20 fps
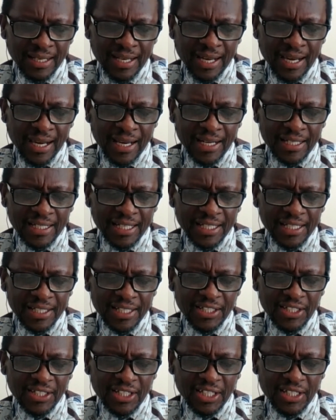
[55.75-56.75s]
And it is
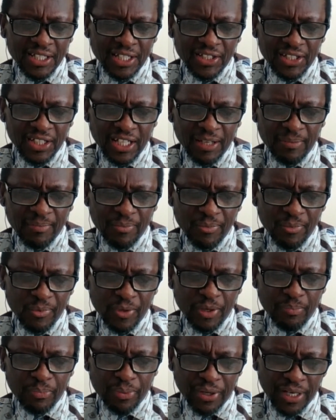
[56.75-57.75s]
in Jesus' name we
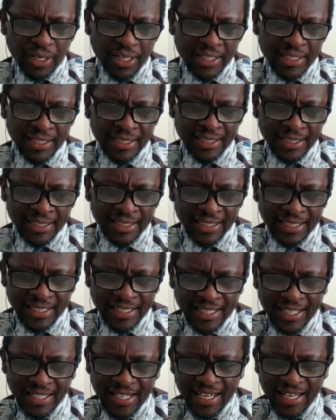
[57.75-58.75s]
pray.
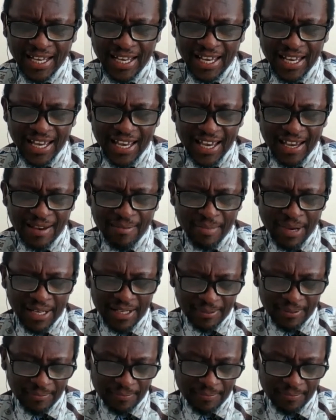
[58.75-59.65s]
Amen.